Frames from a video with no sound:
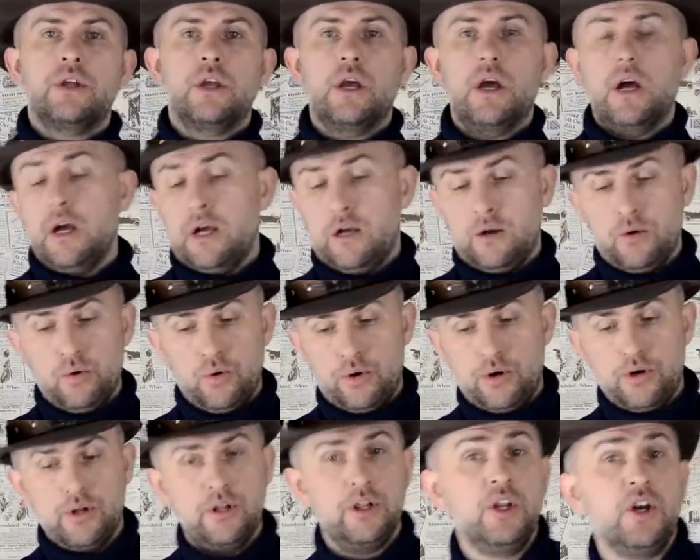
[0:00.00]

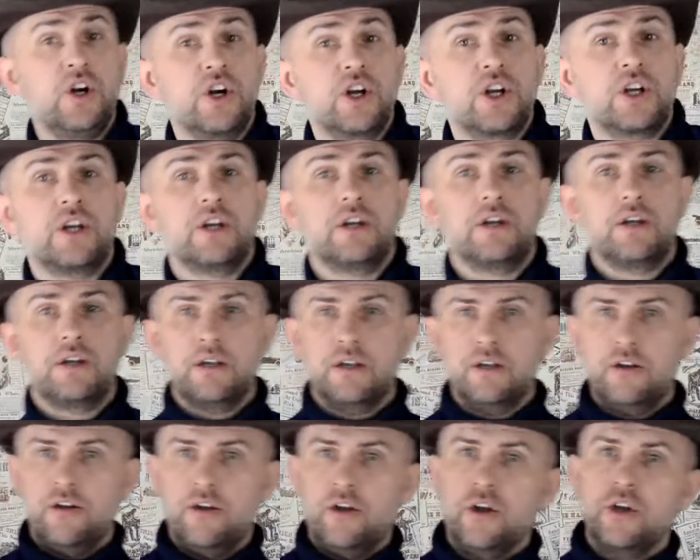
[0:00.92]
or look,
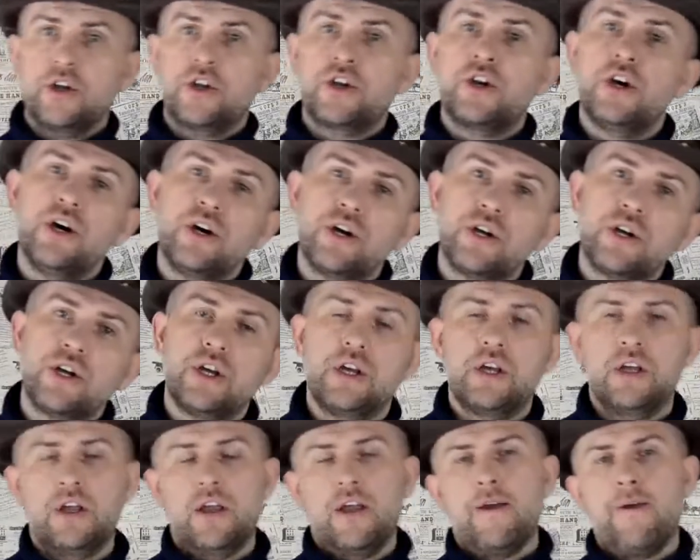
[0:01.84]
cook,
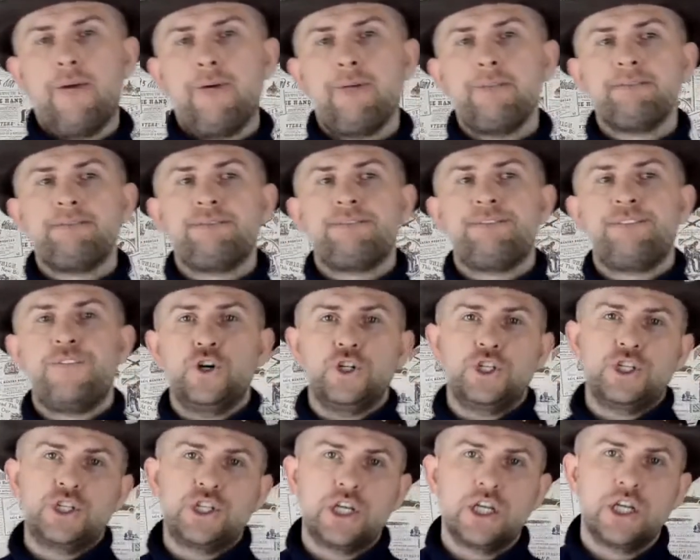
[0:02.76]

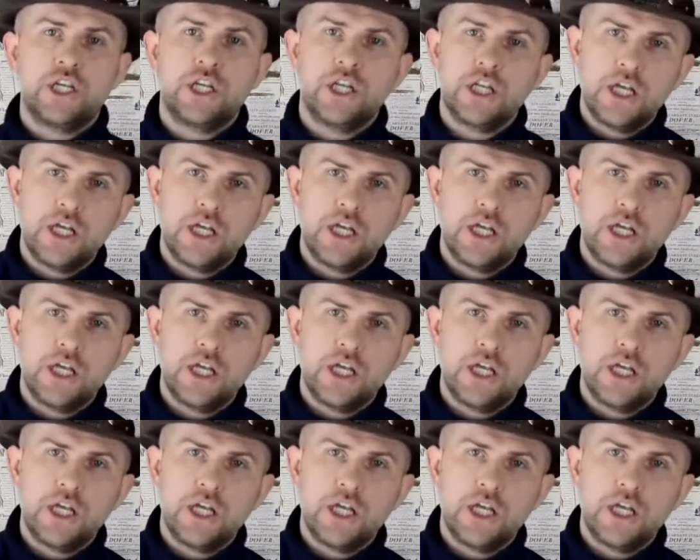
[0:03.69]
foot,